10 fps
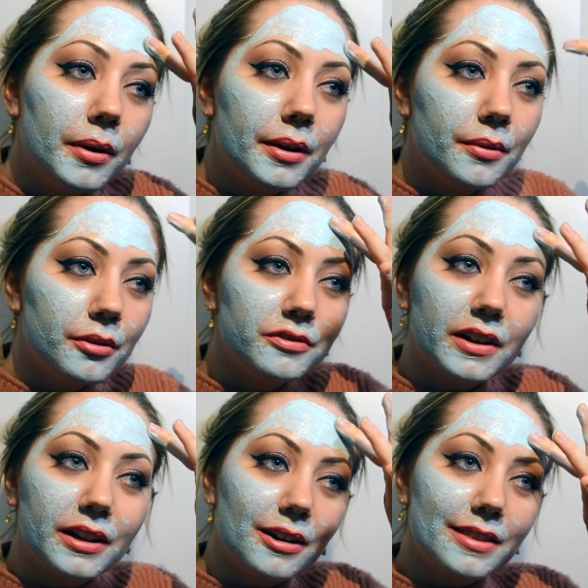I don't know if
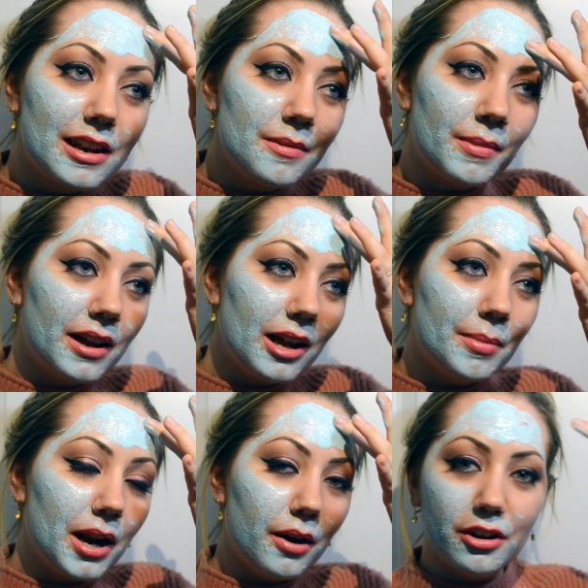I got that in my
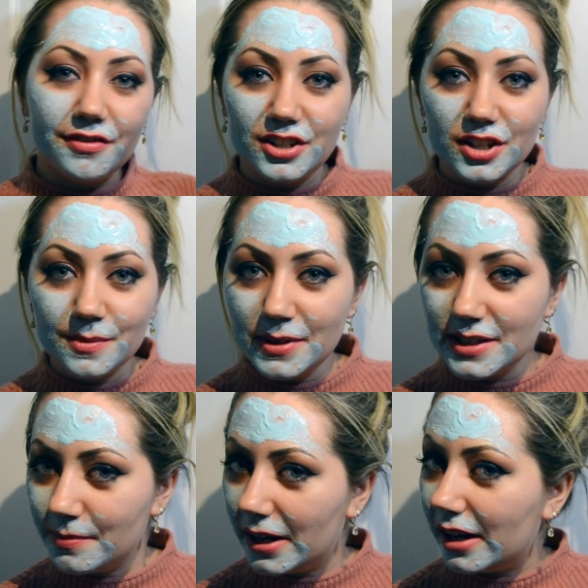eyebrow or if I just
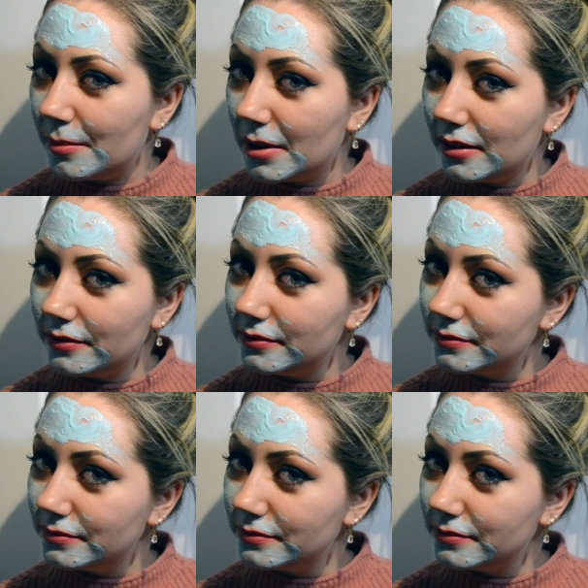missed my eyebrow.